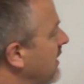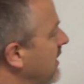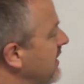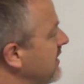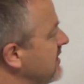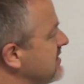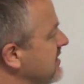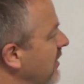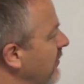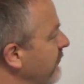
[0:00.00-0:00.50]

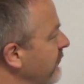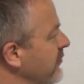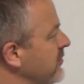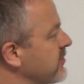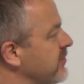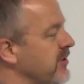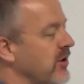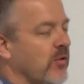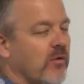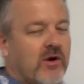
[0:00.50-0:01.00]
It's helpful to
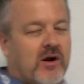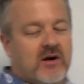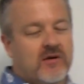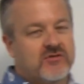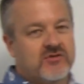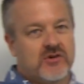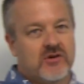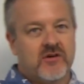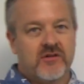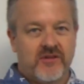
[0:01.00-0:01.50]
be aware of
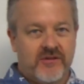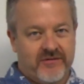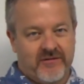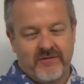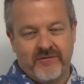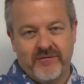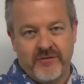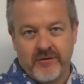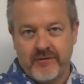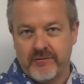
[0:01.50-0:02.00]
sort of
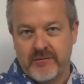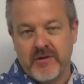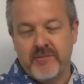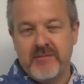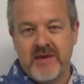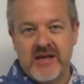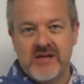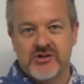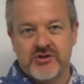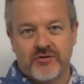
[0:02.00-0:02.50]
the
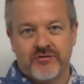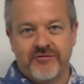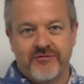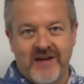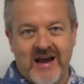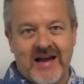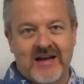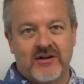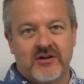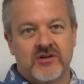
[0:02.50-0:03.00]
major
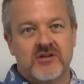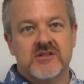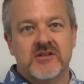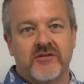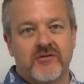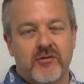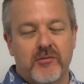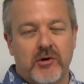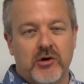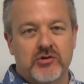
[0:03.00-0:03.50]
factors
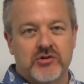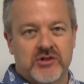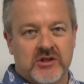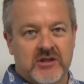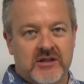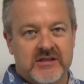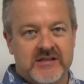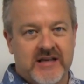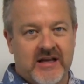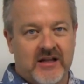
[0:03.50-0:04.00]
of
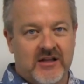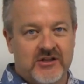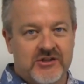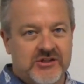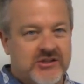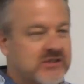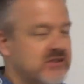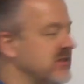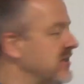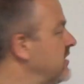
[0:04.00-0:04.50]
emotional
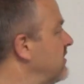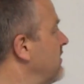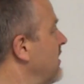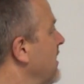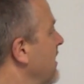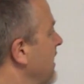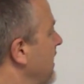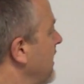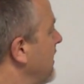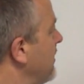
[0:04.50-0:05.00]
intelligence. And
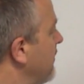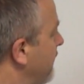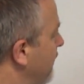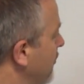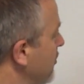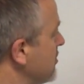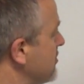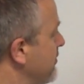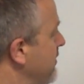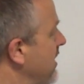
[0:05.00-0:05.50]
the
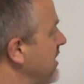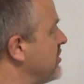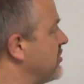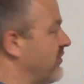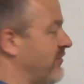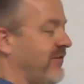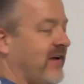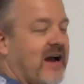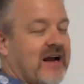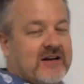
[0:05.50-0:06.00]
first major
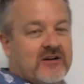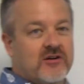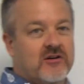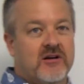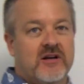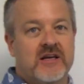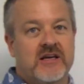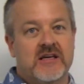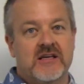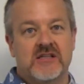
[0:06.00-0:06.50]
factor
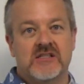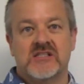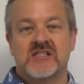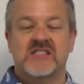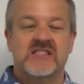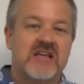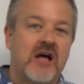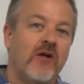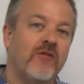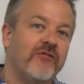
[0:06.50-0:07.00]
is
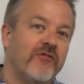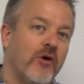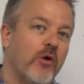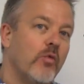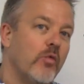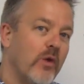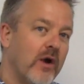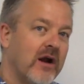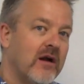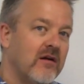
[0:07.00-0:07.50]

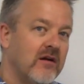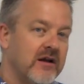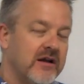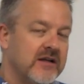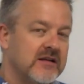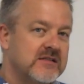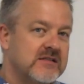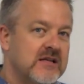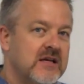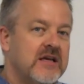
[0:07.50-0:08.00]

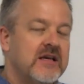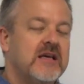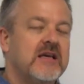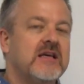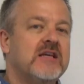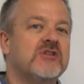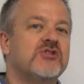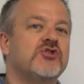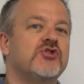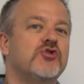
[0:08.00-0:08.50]
self-awareness,
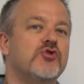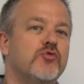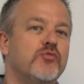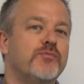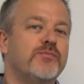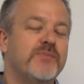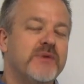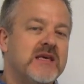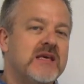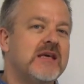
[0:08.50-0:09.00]
is to
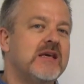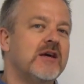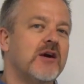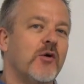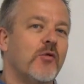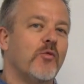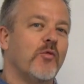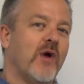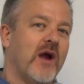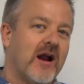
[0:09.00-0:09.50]
be
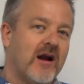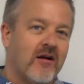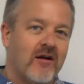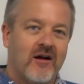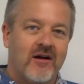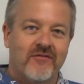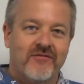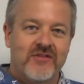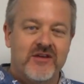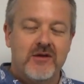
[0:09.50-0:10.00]
aware
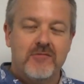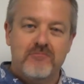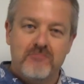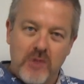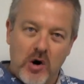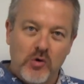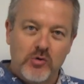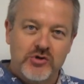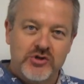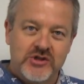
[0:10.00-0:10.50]
of the
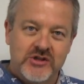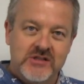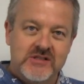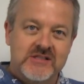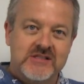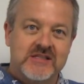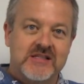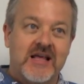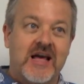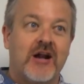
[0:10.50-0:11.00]

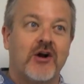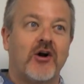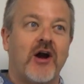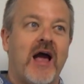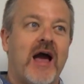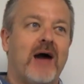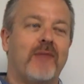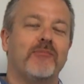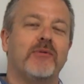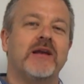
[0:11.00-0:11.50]
emotions that are
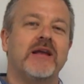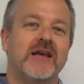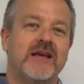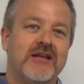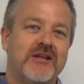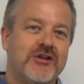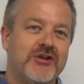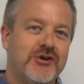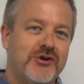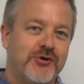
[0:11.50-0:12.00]
happening
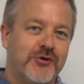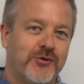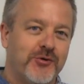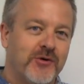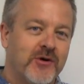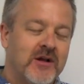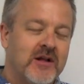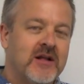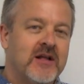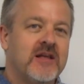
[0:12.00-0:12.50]
in
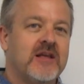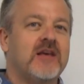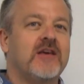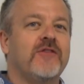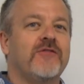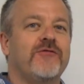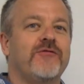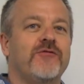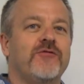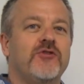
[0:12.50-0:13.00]
you.
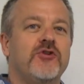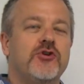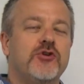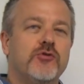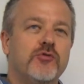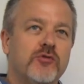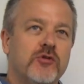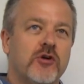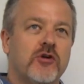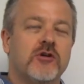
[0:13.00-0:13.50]
If
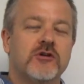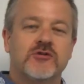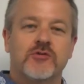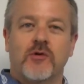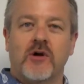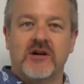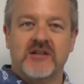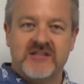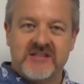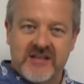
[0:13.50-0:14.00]
you learn to
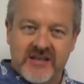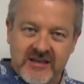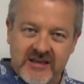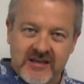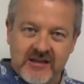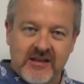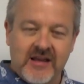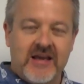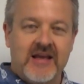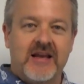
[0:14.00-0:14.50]

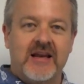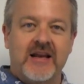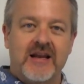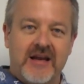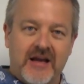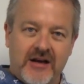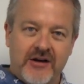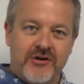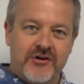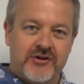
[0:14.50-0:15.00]
articulate
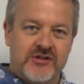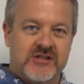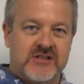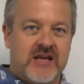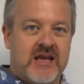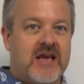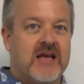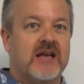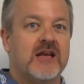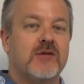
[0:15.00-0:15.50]
and
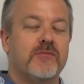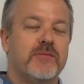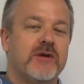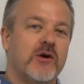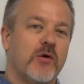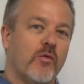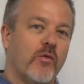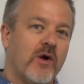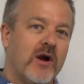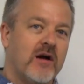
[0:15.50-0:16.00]
understand and be
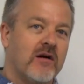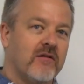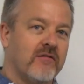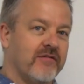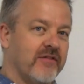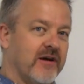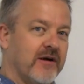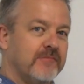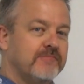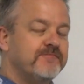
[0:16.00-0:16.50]
aware
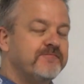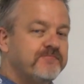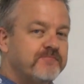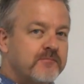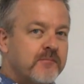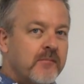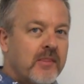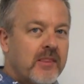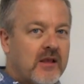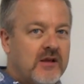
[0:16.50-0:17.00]
of them,
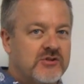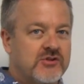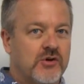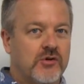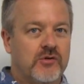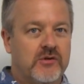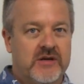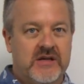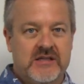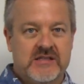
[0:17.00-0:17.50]

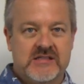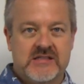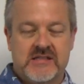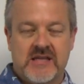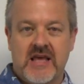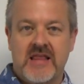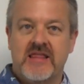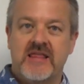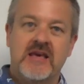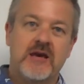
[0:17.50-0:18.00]
so it's
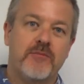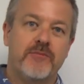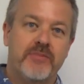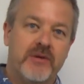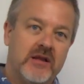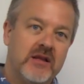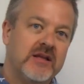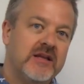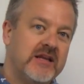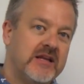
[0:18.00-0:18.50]
the
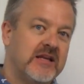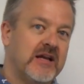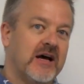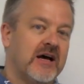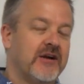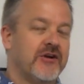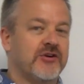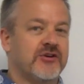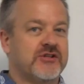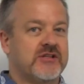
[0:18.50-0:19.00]
ability to
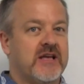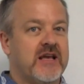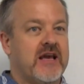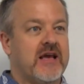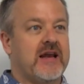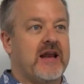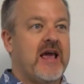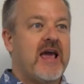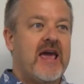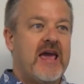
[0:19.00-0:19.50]

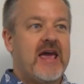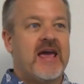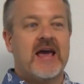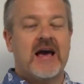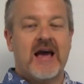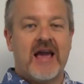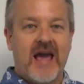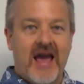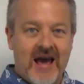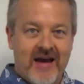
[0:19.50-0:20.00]
understand, A,
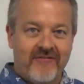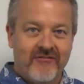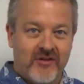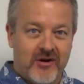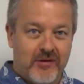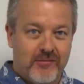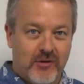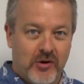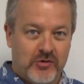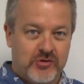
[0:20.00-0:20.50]
I have an
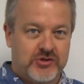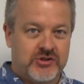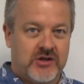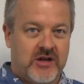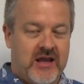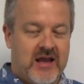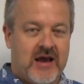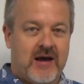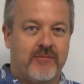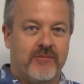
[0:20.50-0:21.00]
emotion
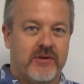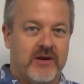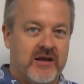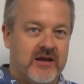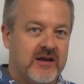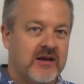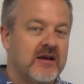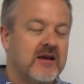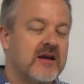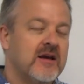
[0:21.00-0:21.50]

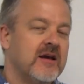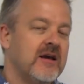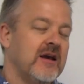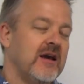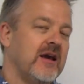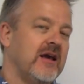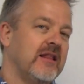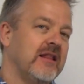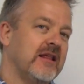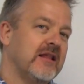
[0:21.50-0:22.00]
happening,
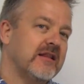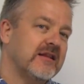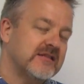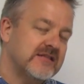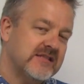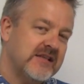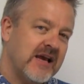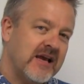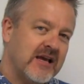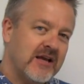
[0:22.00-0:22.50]
and then the
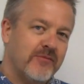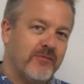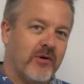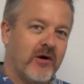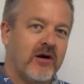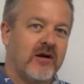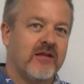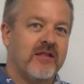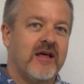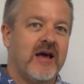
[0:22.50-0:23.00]
second
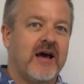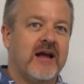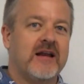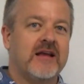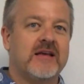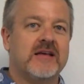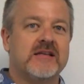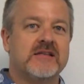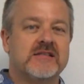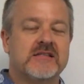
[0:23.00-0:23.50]
part of that
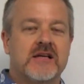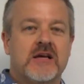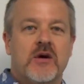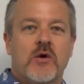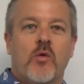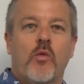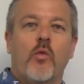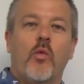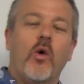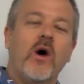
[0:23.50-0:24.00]
is,
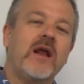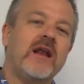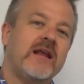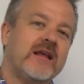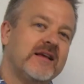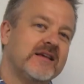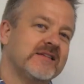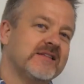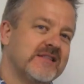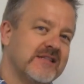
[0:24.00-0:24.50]
what
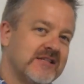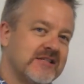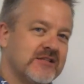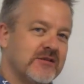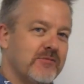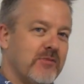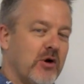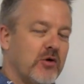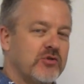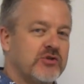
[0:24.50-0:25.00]
is this
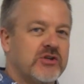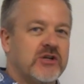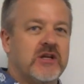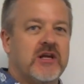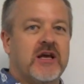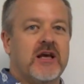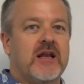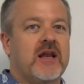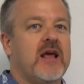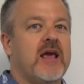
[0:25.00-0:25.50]
emotion
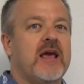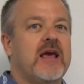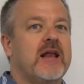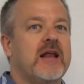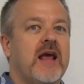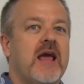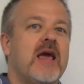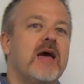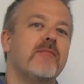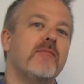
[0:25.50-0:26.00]

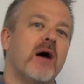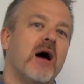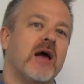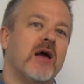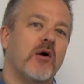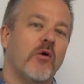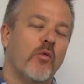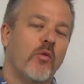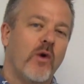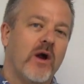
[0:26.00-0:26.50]
and am I
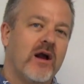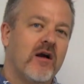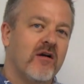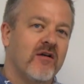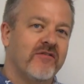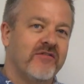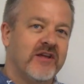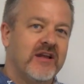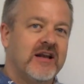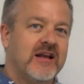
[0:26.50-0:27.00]
aware
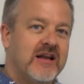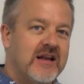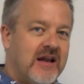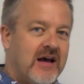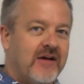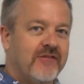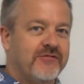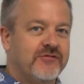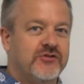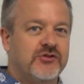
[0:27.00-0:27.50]
of it
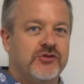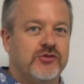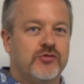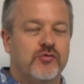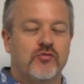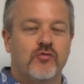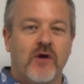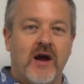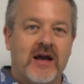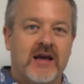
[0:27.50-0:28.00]
enough to
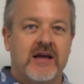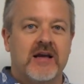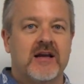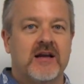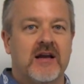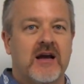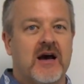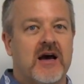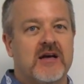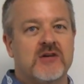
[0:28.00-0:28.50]

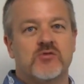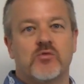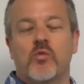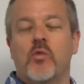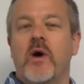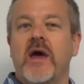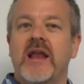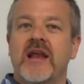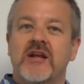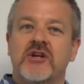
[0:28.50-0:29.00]
recognize
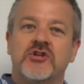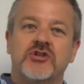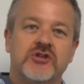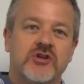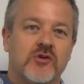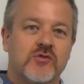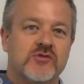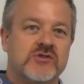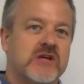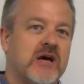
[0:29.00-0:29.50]
when it
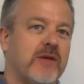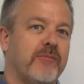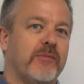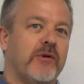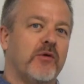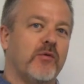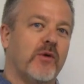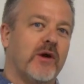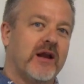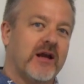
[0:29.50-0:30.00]
shows up
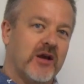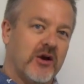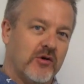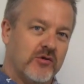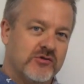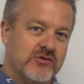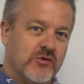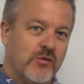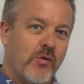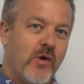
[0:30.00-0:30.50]
and when it
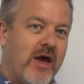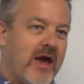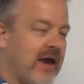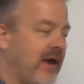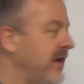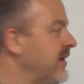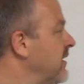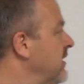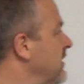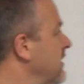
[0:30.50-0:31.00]
goes
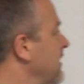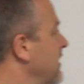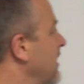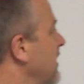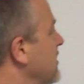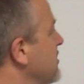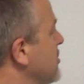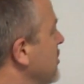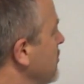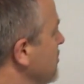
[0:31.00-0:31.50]
away?
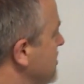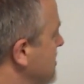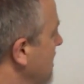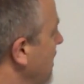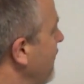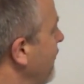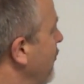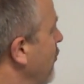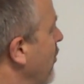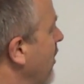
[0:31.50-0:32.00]
And so
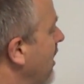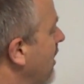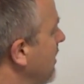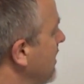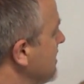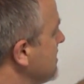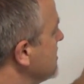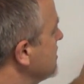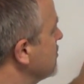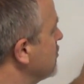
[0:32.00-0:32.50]

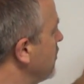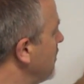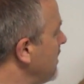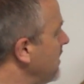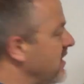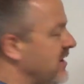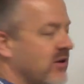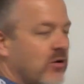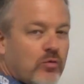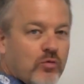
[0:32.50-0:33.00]
self-awareness is
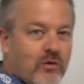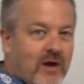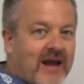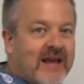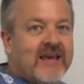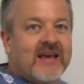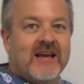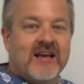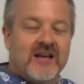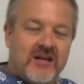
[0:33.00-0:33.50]
really the
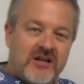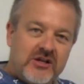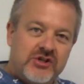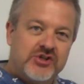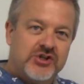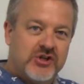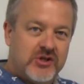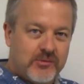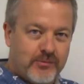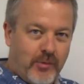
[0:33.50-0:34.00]

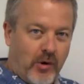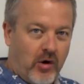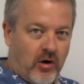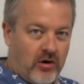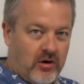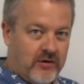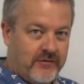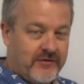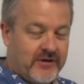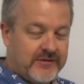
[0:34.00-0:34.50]
recognition
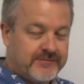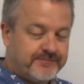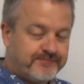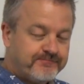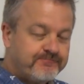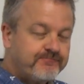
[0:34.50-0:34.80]
part of it.